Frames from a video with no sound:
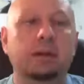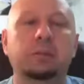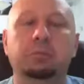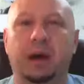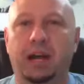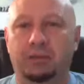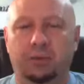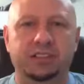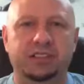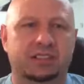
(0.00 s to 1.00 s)
My
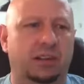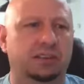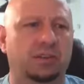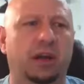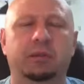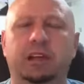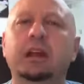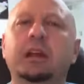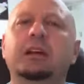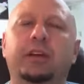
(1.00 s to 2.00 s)
voice is gone. So, Emily,
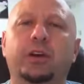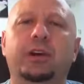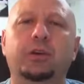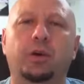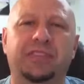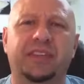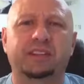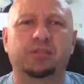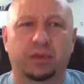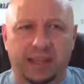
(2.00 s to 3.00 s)
very quick
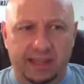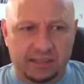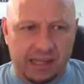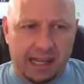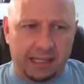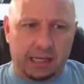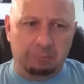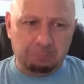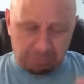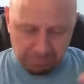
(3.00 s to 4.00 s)
things with anxiety.
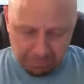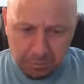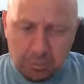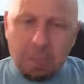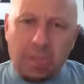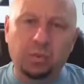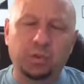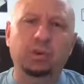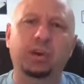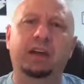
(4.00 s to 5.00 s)
When
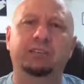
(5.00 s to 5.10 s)
you're having an